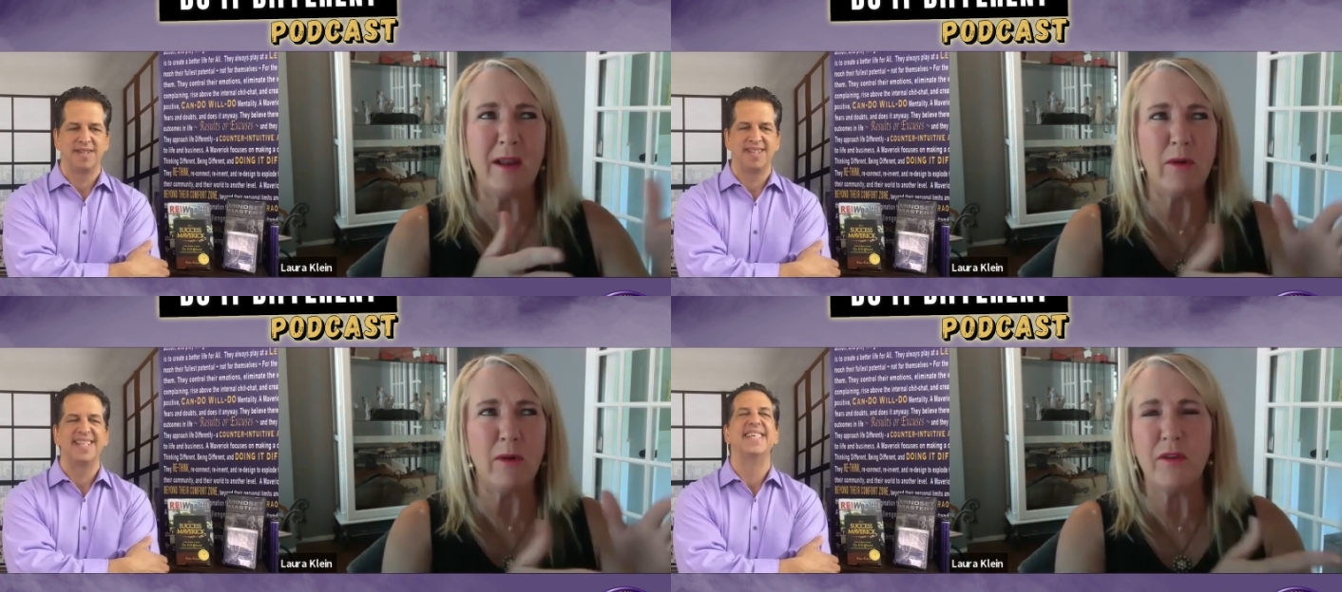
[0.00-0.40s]
Speaker 1: They
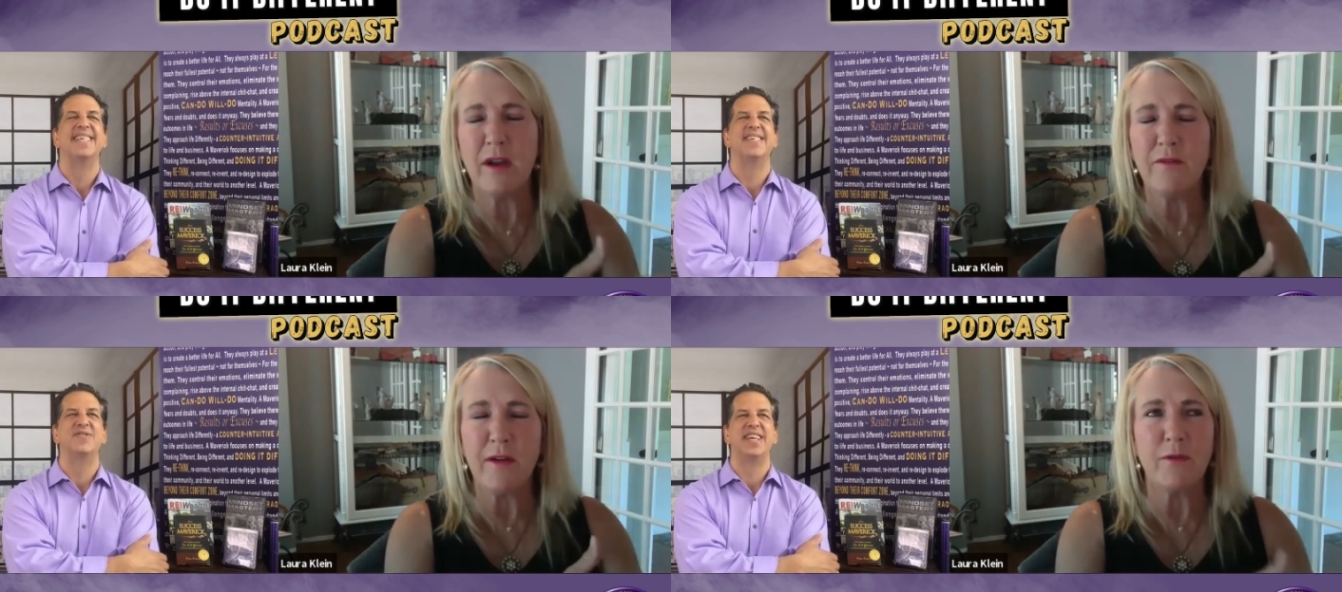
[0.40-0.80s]
don't give it
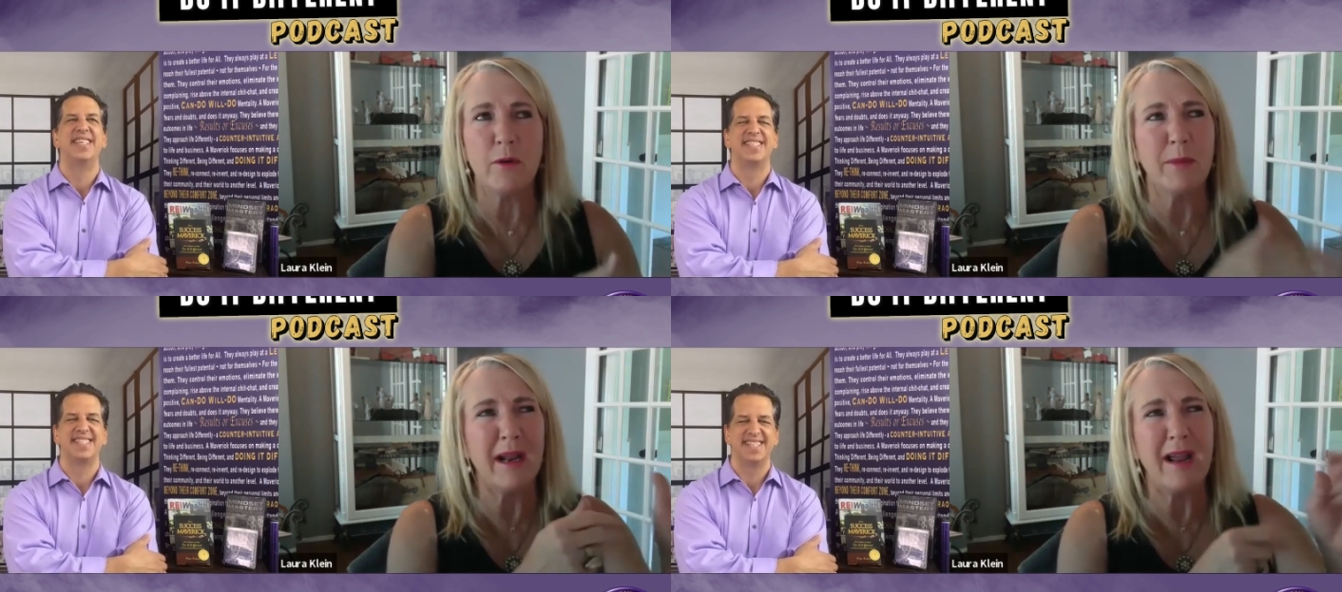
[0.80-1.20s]
enough
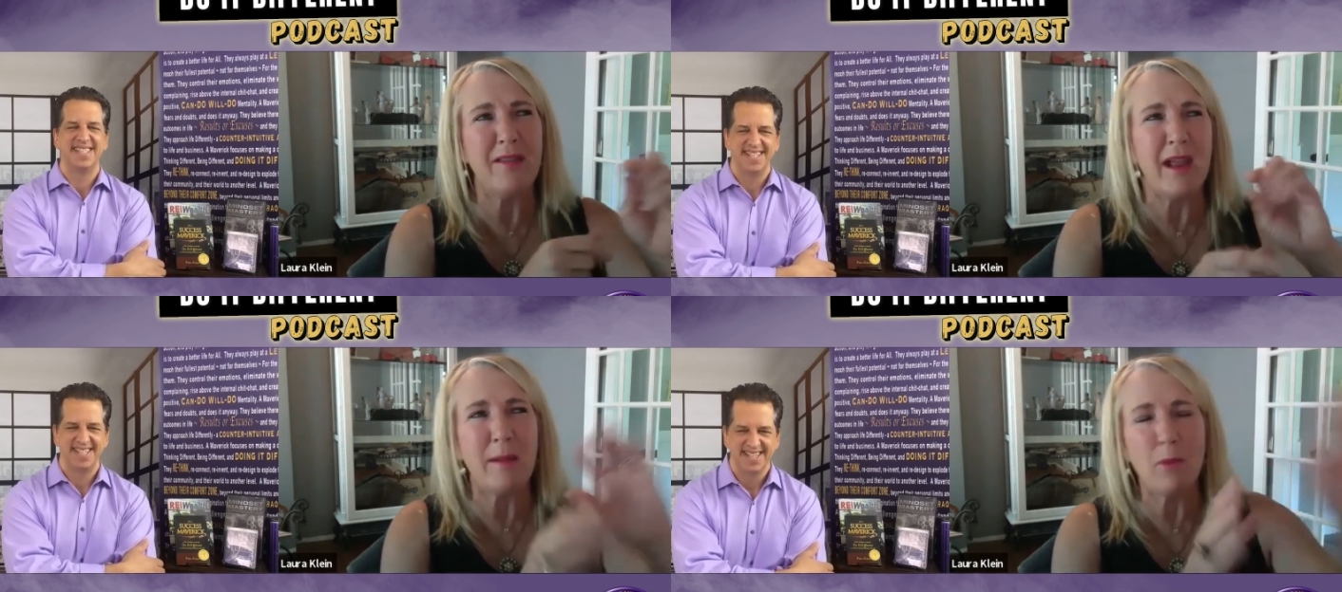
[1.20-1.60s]
effort, but I,
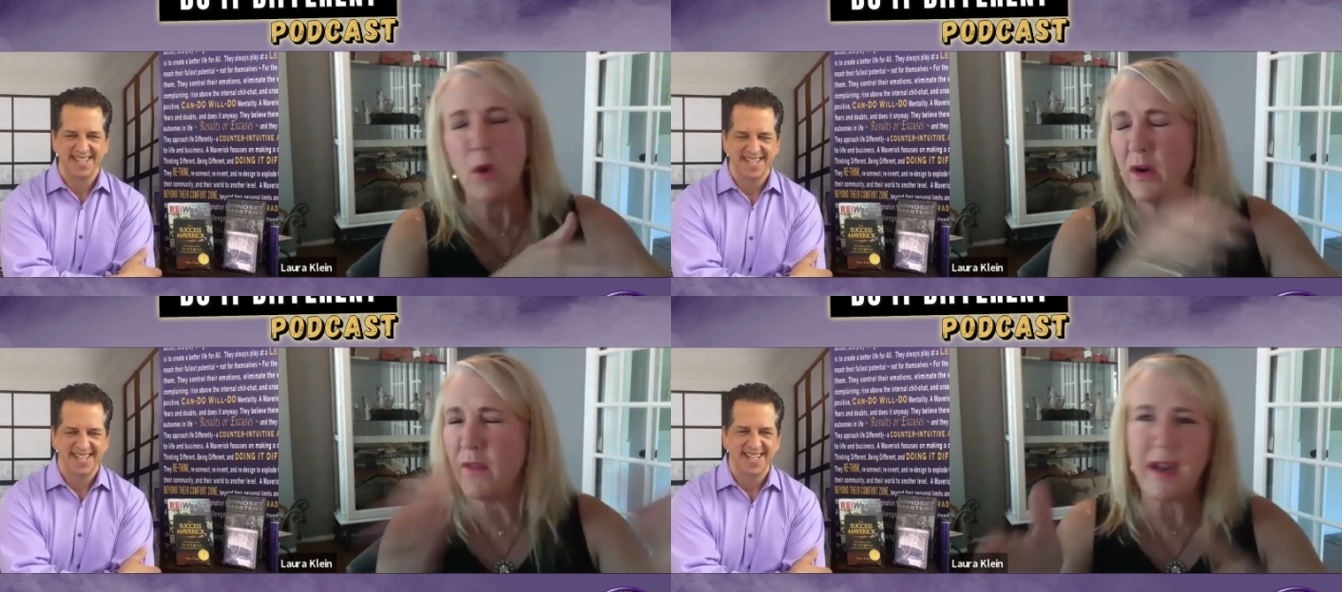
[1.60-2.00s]
am
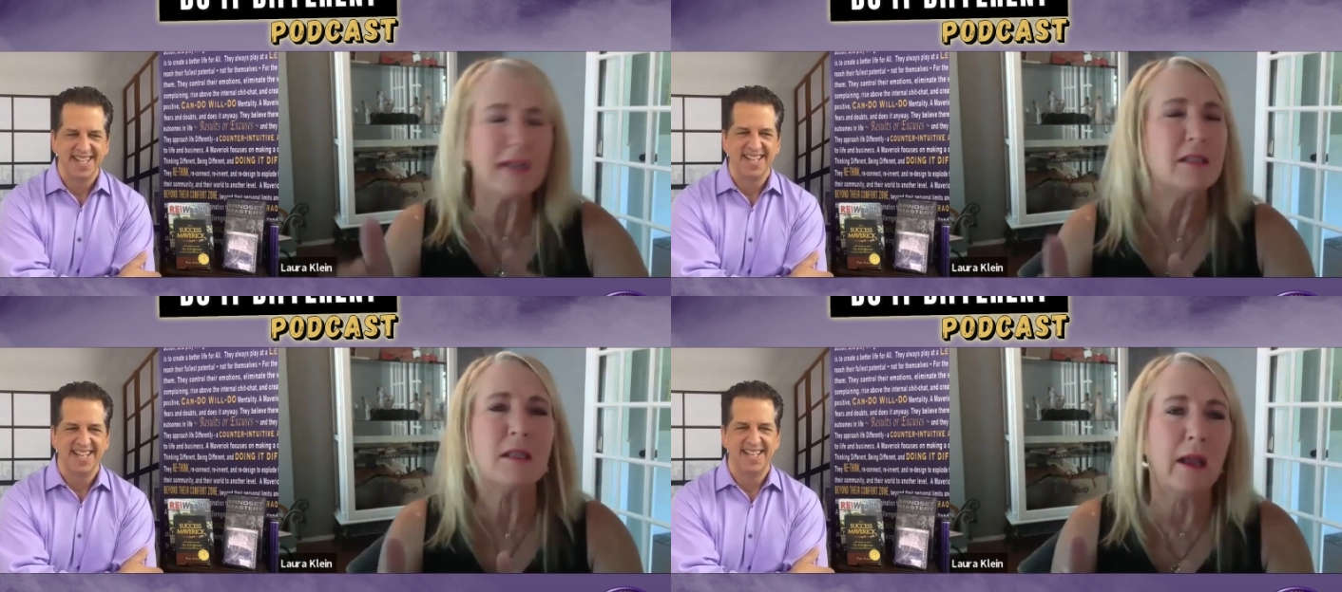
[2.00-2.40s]
going to the
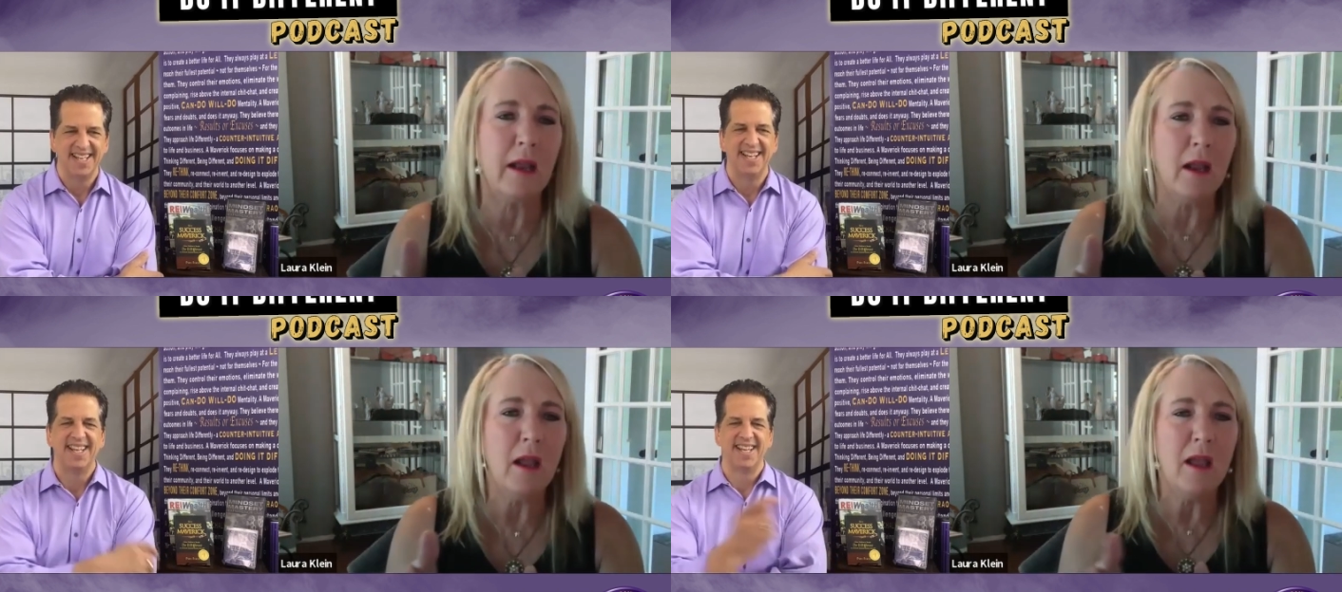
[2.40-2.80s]
next
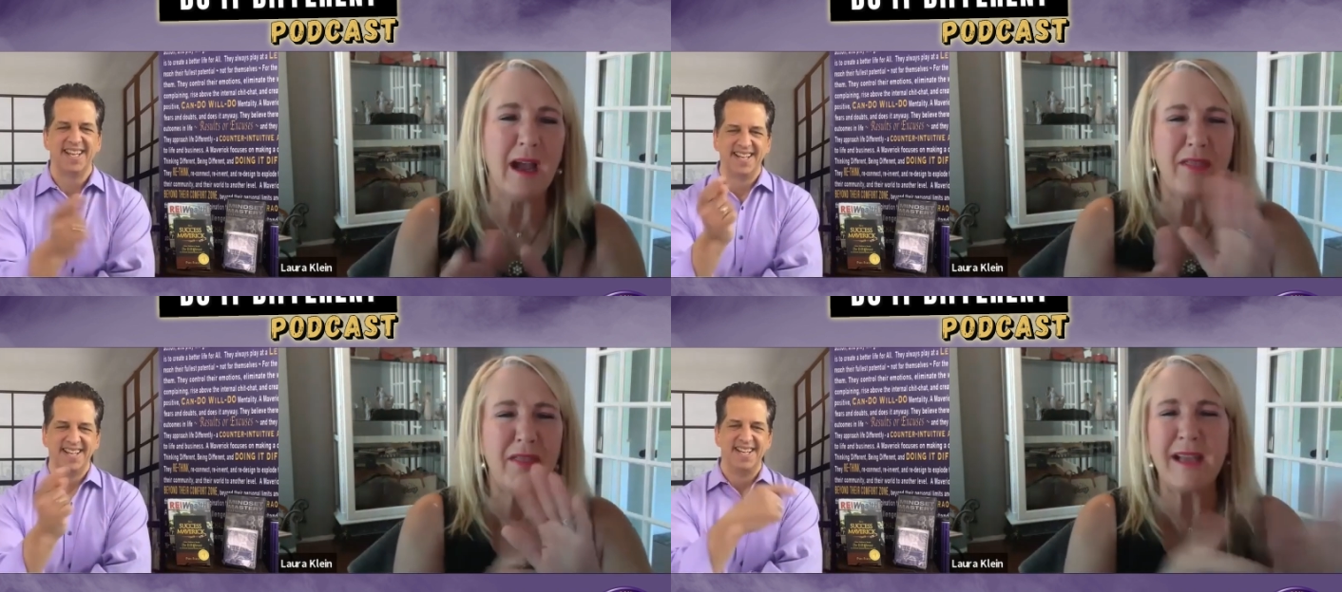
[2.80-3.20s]
thing.
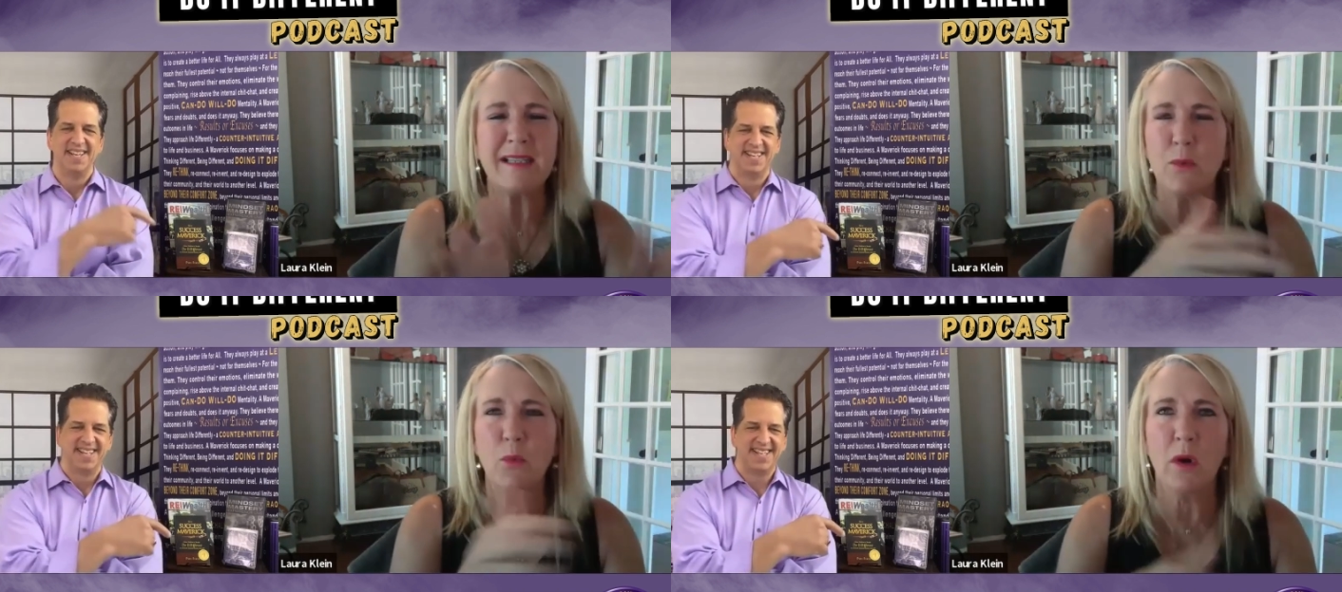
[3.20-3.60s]
Uh, that
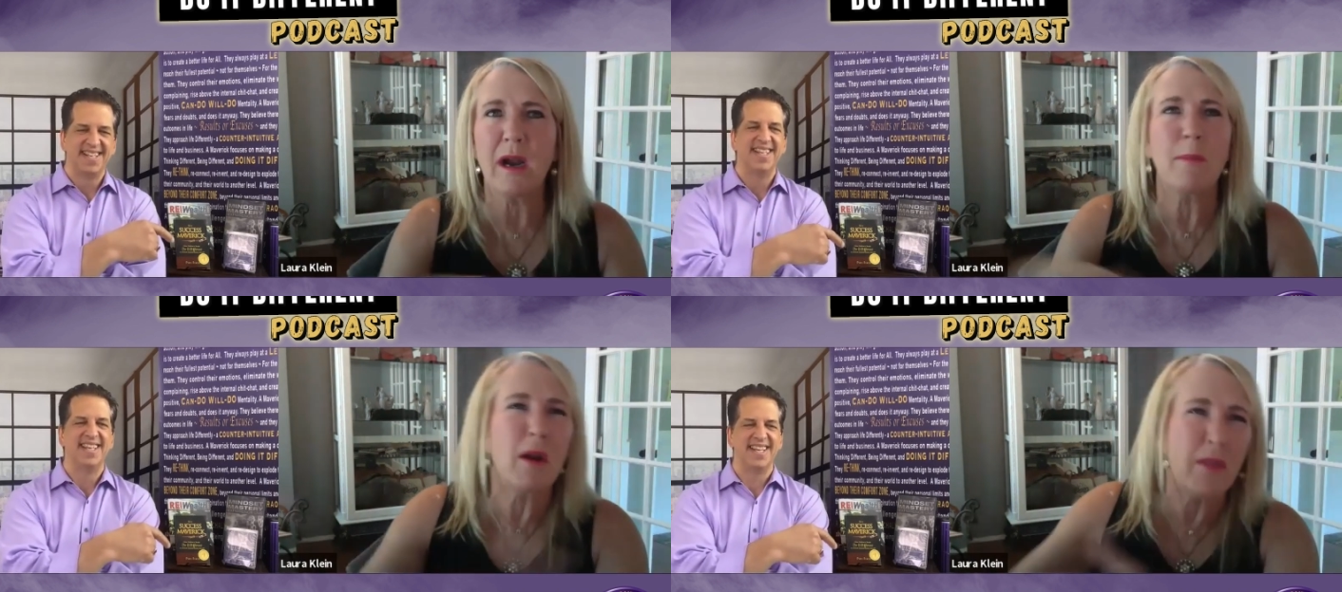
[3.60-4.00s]
didn't work.
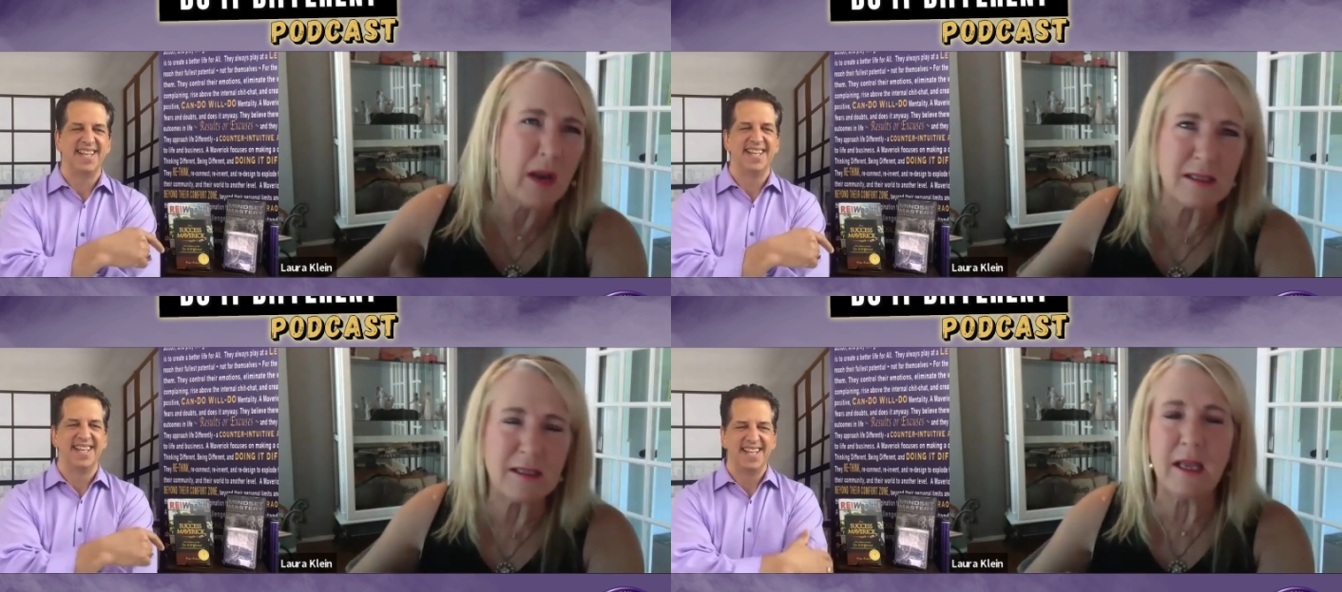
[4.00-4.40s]
I'm on to the next